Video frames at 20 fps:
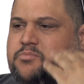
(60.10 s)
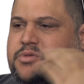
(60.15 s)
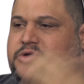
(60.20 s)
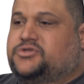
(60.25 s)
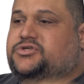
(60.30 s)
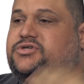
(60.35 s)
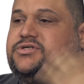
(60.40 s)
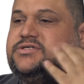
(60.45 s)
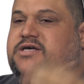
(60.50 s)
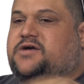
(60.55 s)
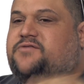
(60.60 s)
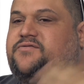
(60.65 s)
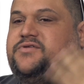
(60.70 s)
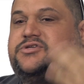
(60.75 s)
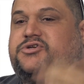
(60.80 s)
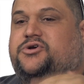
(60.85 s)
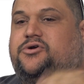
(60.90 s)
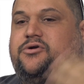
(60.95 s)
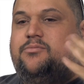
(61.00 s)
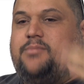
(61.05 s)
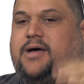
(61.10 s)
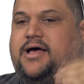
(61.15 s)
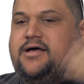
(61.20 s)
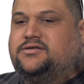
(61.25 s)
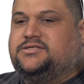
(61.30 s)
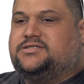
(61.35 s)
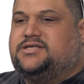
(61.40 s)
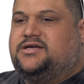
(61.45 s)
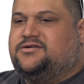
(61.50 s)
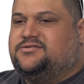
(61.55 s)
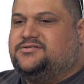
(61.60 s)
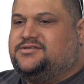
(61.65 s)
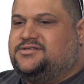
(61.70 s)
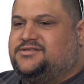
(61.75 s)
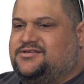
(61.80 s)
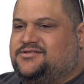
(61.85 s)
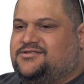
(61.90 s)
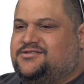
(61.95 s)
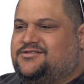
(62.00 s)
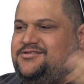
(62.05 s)
Build yourself internal
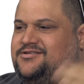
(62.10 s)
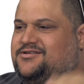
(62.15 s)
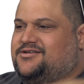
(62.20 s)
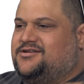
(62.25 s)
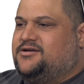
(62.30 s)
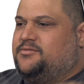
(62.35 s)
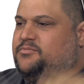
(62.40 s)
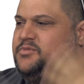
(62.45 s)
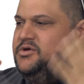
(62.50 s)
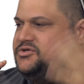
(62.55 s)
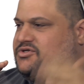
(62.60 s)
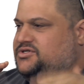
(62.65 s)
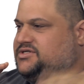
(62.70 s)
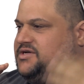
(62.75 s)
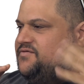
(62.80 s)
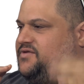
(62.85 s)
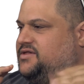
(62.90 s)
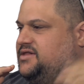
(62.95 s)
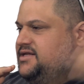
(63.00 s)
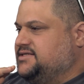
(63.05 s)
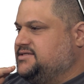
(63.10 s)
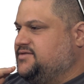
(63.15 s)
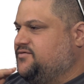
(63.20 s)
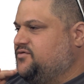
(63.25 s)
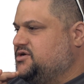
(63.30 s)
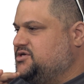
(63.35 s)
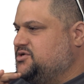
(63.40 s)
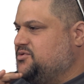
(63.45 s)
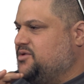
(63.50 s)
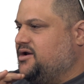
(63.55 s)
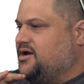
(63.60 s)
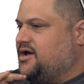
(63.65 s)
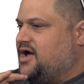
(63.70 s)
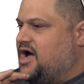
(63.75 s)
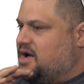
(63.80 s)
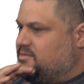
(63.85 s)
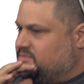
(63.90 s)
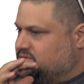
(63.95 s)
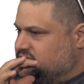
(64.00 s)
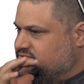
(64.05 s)
milestones Build yourself a list of what you want to
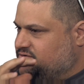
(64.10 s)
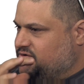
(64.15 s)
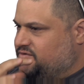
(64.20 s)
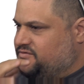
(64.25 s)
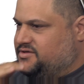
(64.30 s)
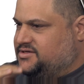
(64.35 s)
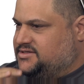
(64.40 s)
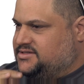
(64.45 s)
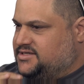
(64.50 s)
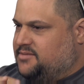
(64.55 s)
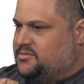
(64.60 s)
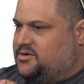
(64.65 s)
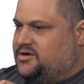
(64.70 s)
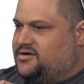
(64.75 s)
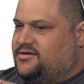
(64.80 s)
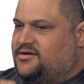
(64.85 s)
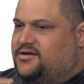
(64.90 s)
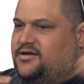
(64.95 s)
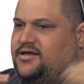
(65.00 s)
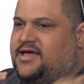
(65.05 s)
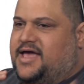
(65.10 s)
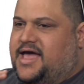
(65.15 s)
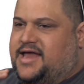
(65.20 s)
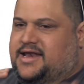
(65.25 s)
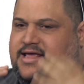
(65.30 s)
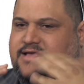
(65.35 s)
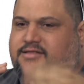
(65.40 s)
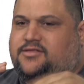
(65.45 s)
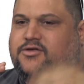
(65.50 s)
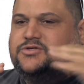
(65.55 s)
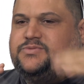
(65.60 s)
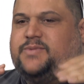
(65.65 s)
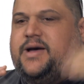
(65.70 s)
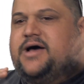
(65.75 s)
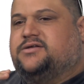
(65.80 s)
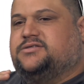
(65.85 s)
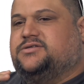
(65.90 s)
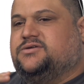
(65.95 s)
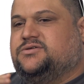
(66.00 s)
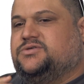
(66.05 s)
accomplish over the summer and hit those
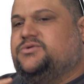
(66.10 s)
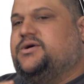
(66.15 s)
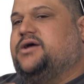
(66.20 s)
milestones